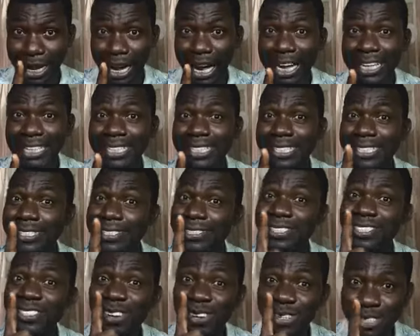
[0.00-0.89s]
and it is
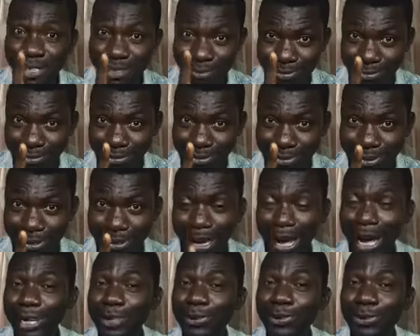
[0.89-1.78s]
sun.
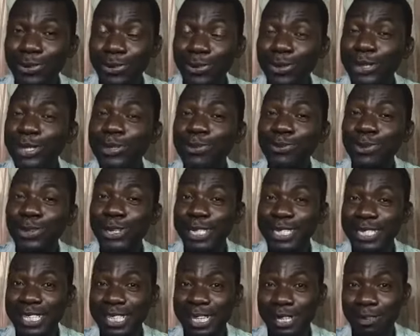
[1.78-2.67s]
And you know the moon
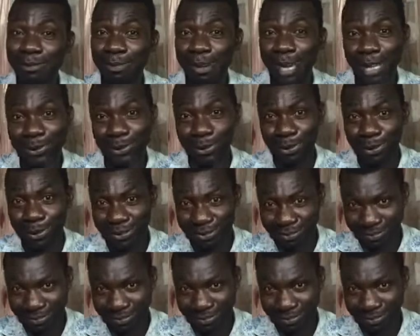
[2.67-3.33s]
is a reflector.